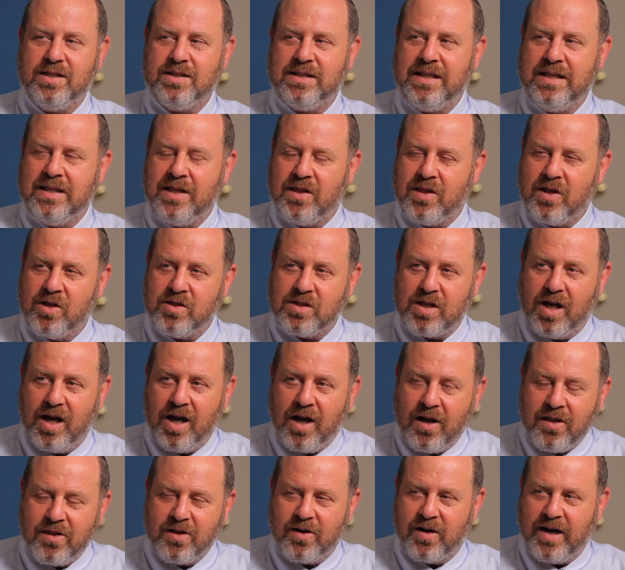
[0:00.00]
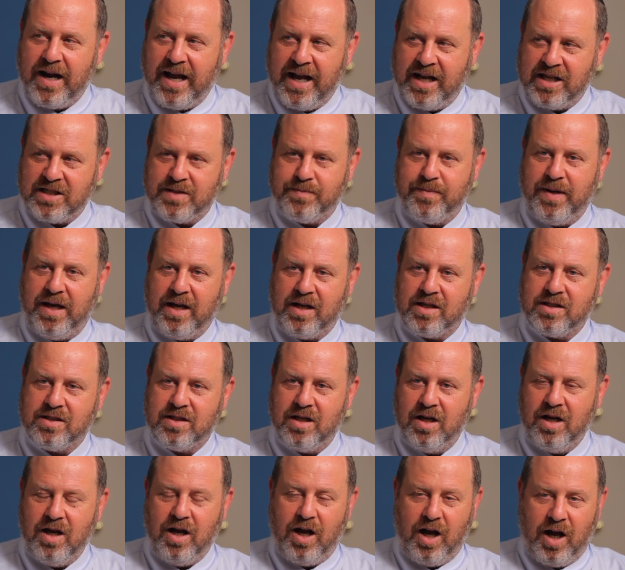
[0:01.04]
see that there's other aspects
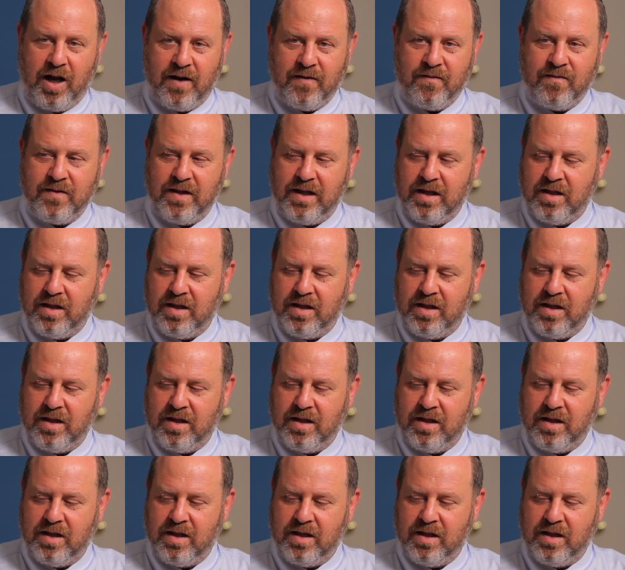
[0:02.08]
of